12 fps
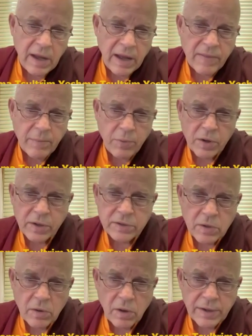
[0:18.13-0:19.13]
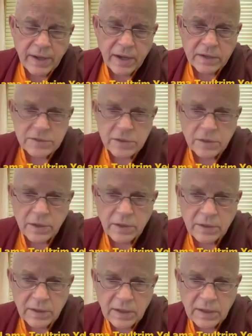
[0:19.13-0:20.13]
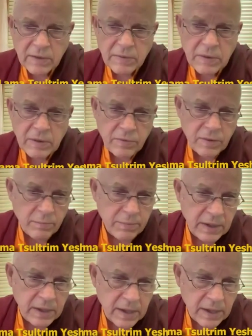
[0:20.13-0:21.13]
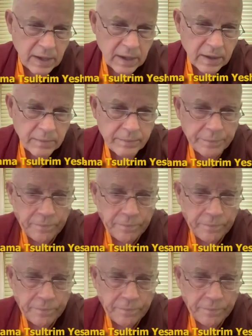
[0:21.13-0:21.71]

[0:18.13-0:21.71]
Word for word: And the book is called Excellent in the Beginning.